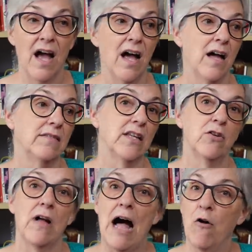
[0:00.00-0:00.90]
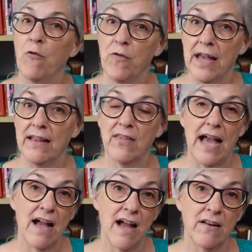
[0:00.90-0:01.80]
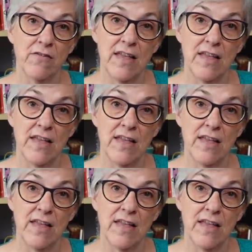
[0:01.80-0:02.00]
a little outfit, that kind of